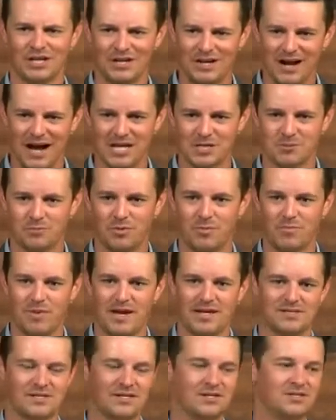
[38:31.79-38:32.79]
the gospel
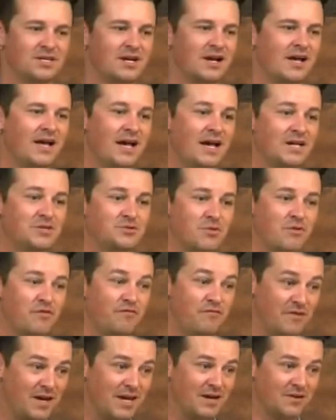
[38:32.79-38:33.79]
message is
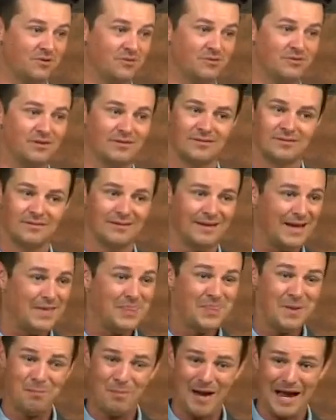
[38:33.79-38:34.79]
revealed
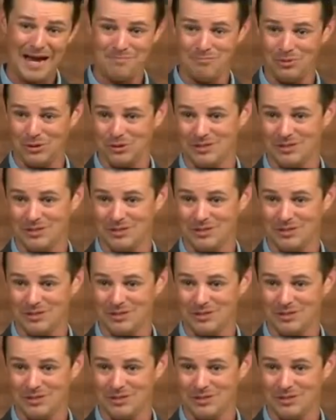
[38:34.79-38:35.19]
in the Bible.